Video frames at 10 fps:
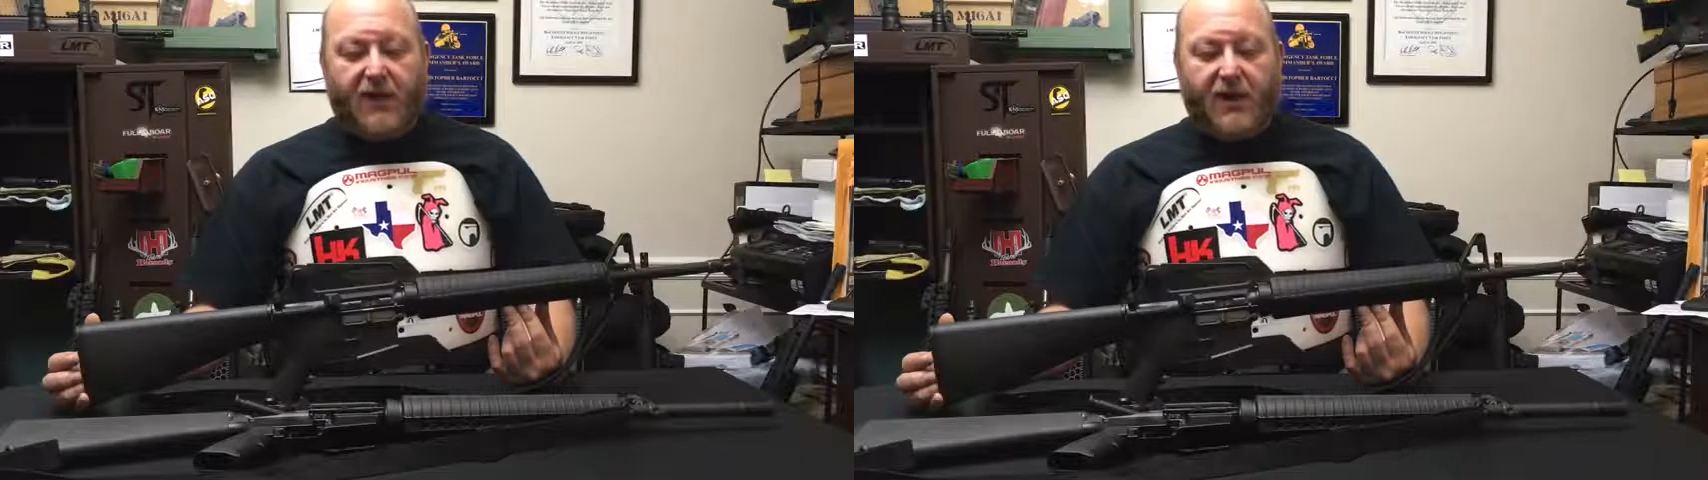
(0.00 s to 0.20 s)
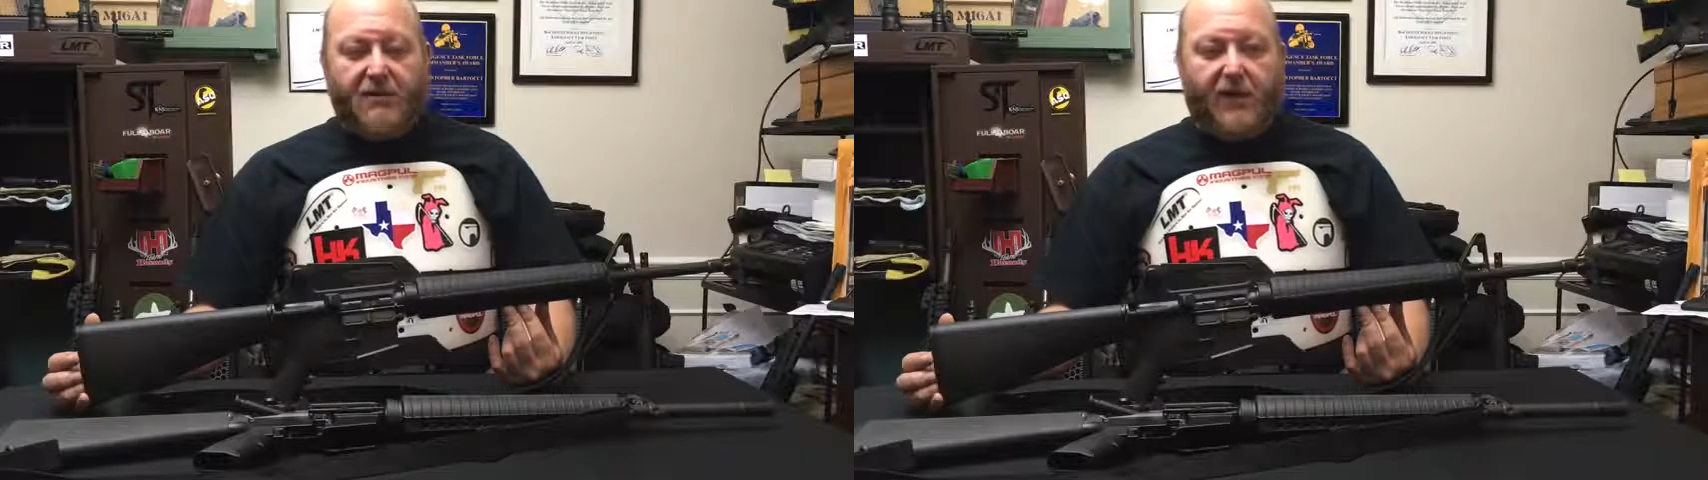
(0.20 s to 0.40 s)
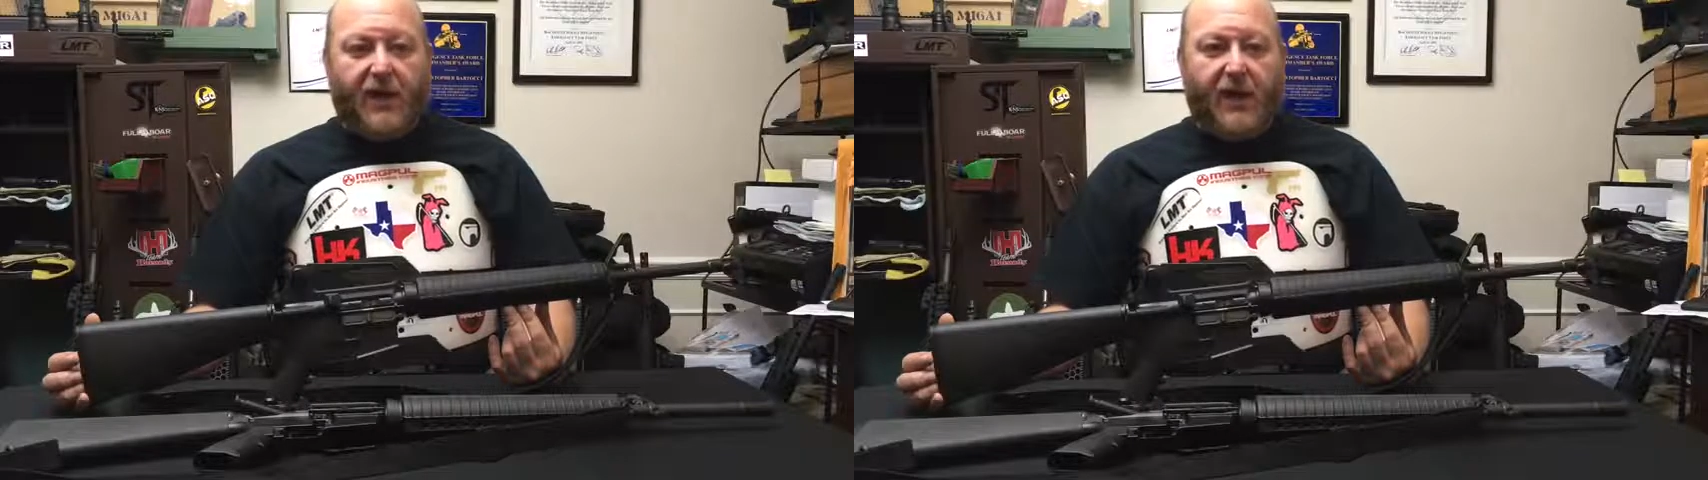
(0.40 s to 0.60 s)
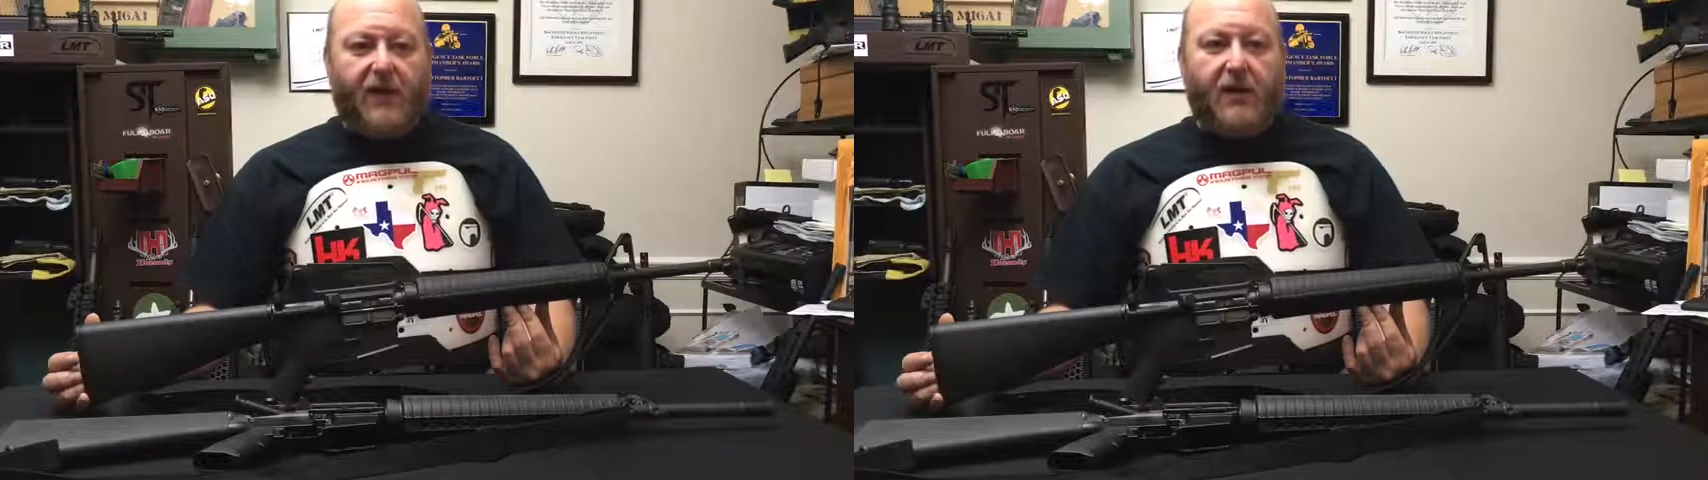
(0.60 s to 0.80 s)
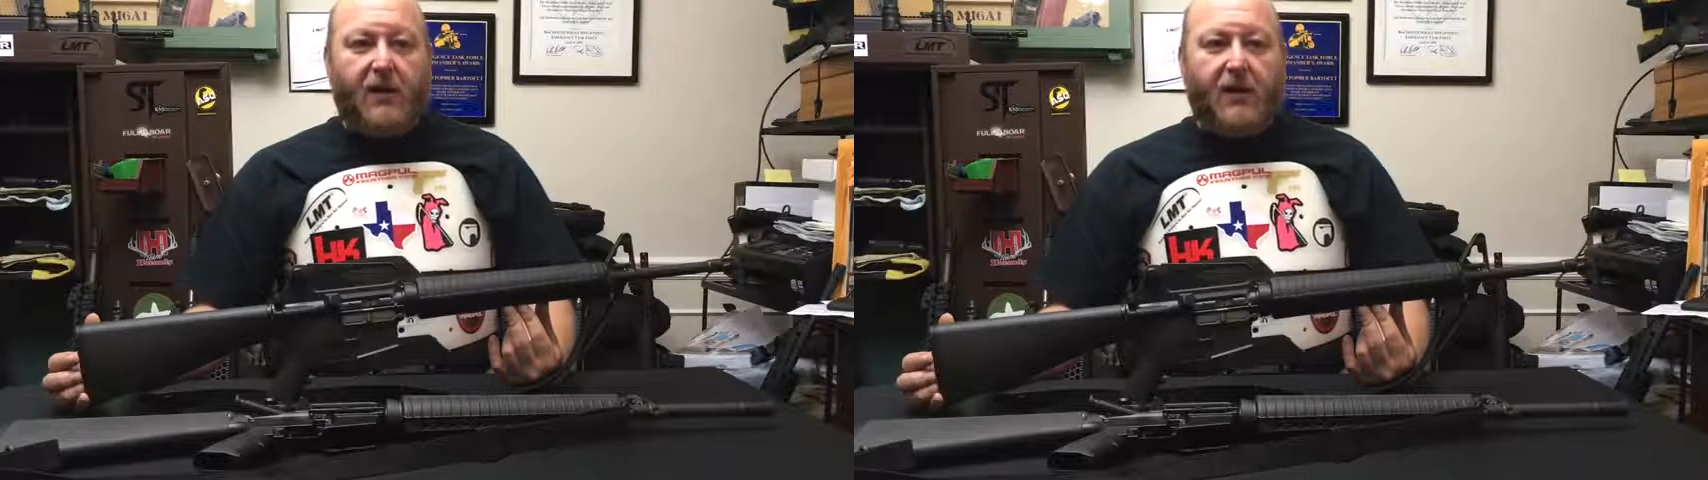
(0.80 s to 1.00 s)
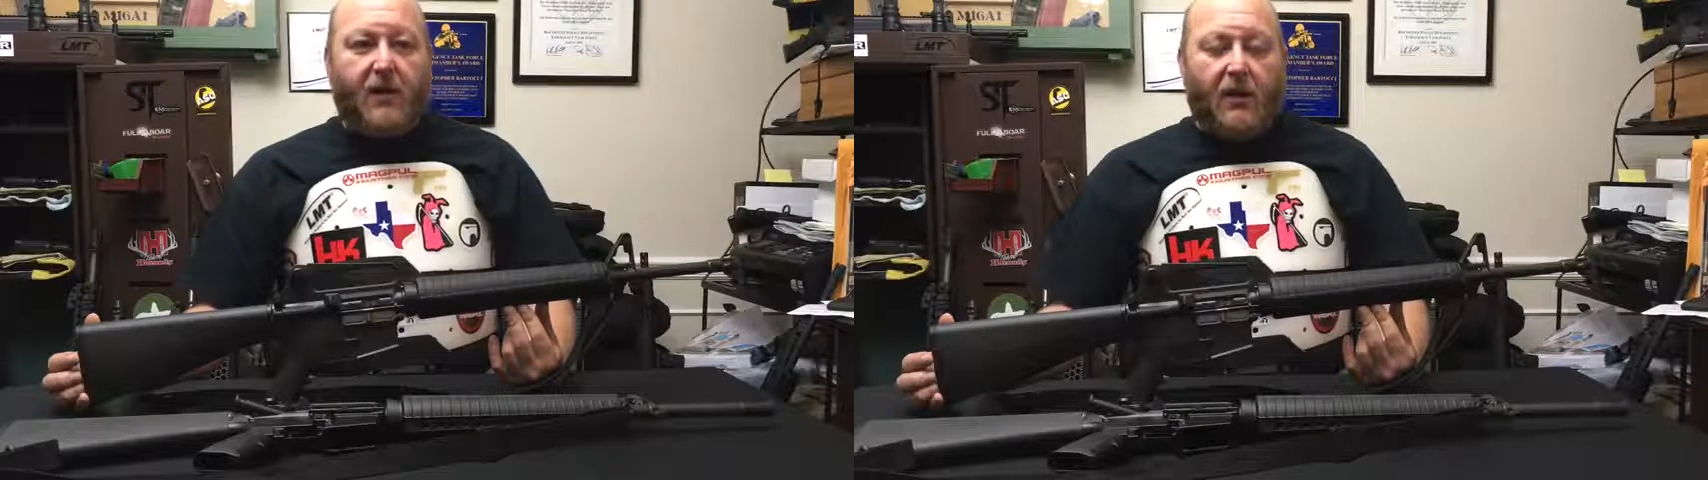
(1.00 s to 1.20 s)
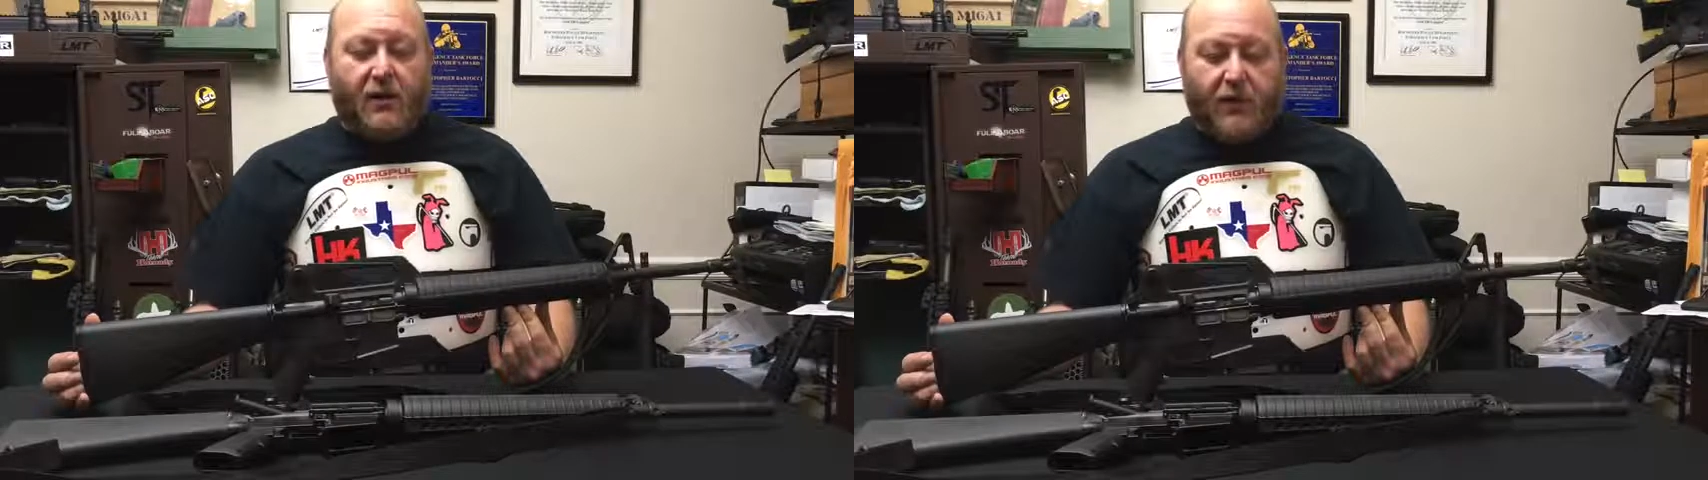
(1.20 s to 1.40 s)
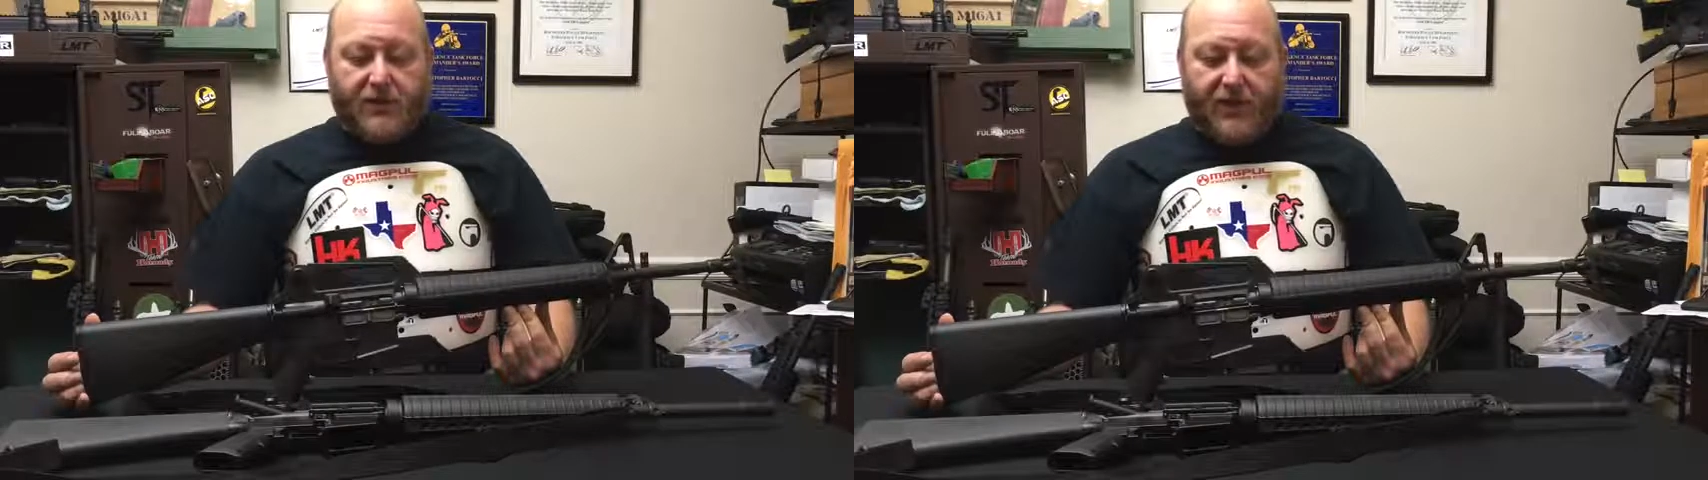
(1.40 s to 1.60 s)
The next one it
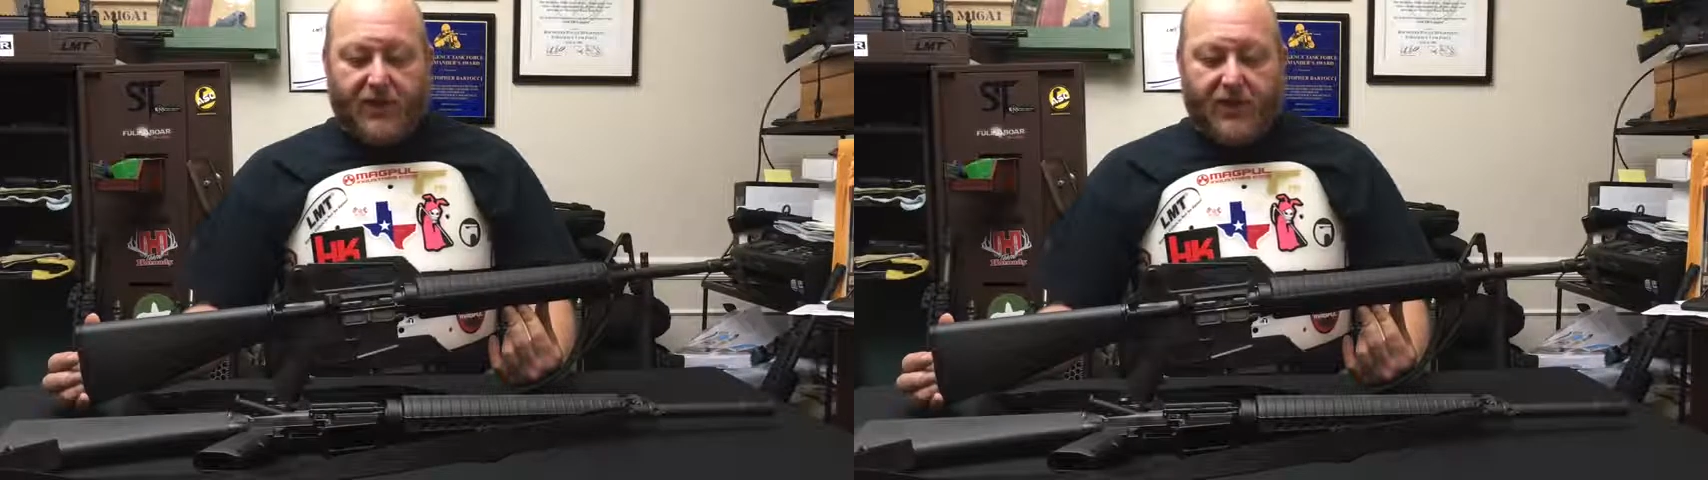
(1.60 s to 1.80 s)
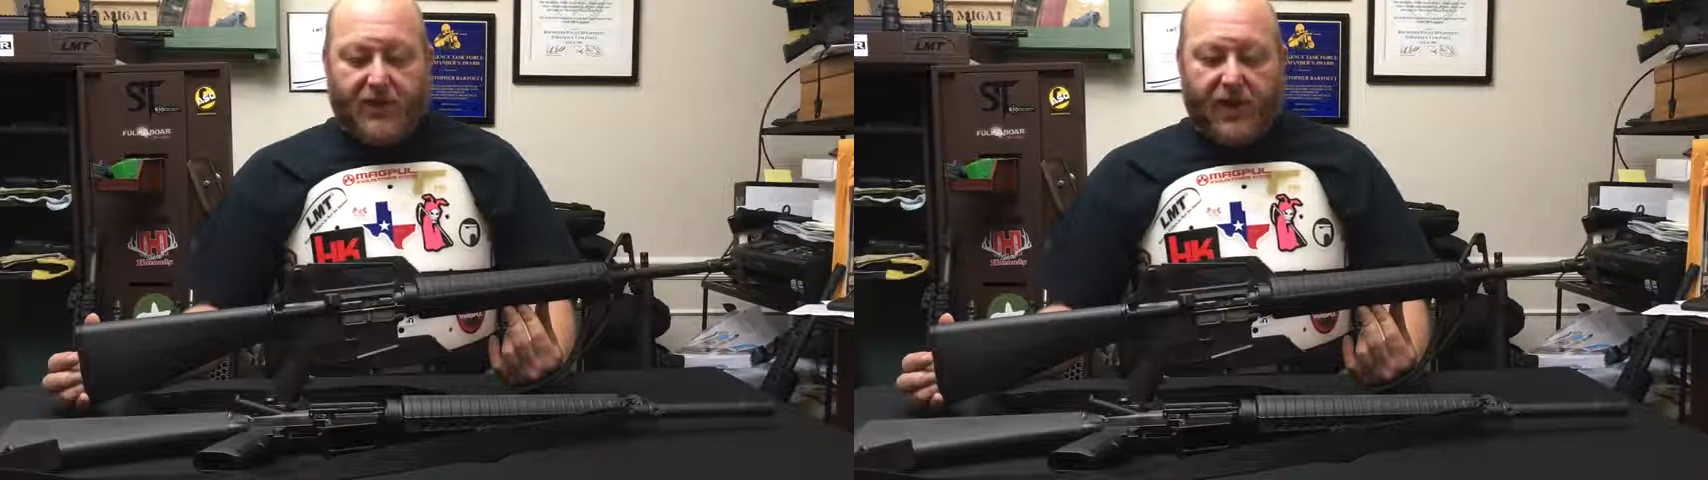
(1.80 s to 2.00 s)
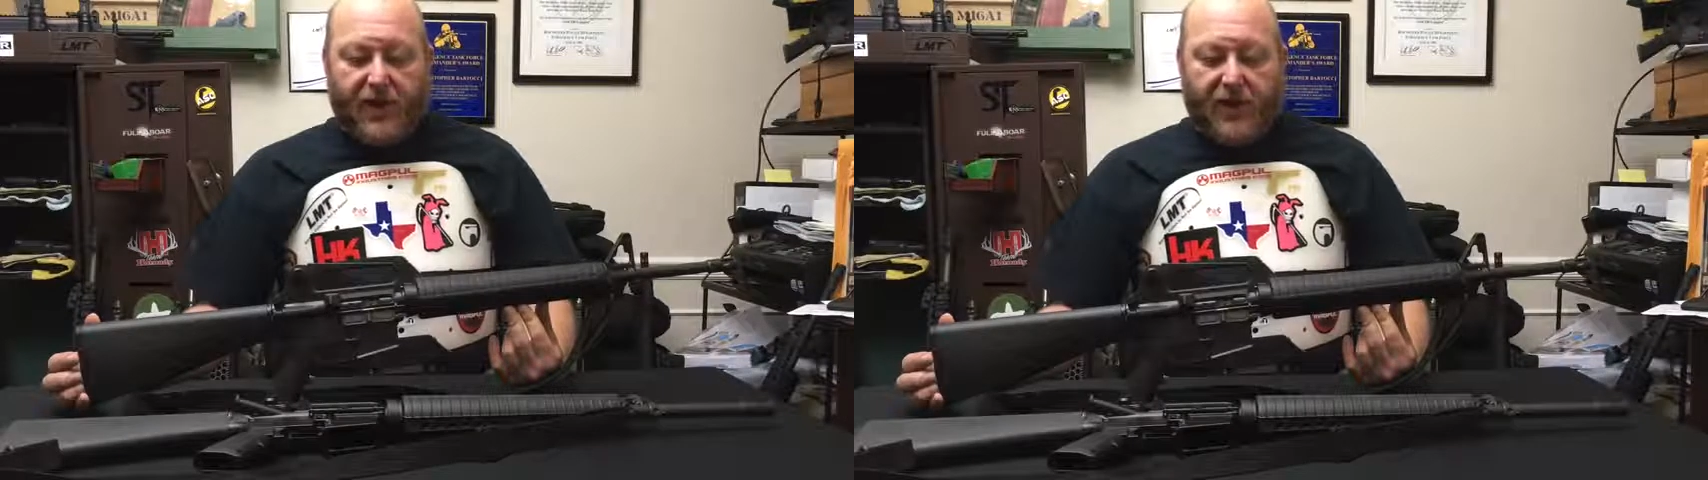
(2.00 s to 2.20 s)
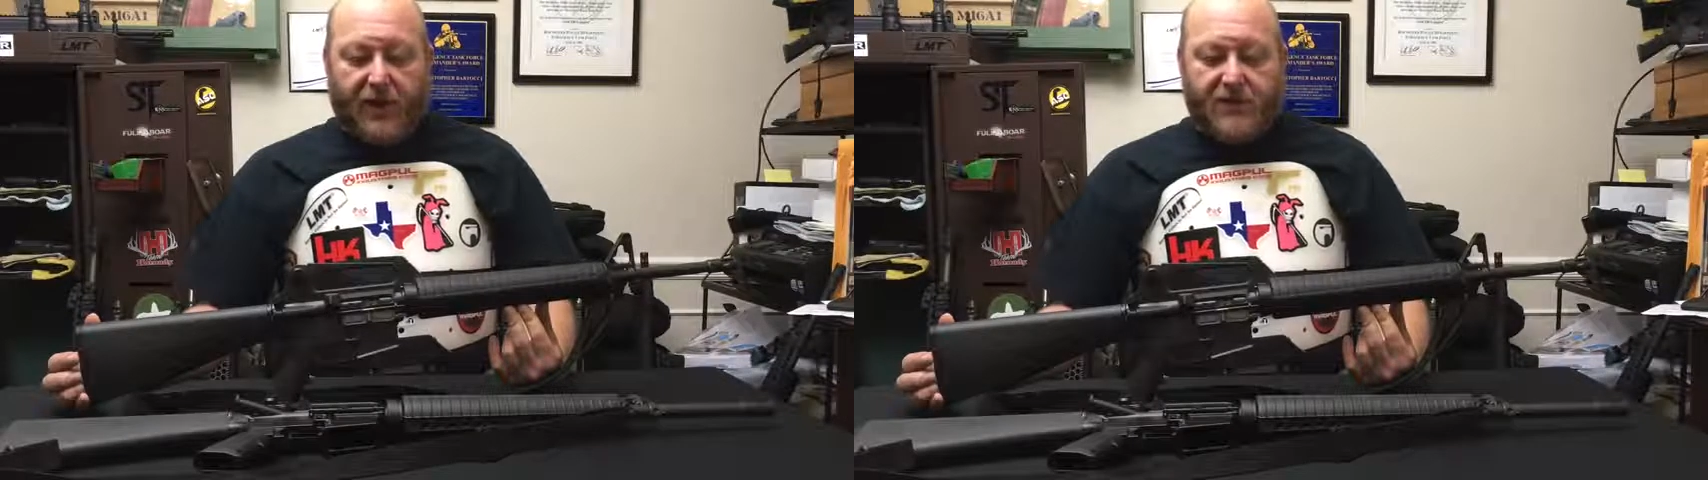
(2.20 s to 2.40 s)
was actually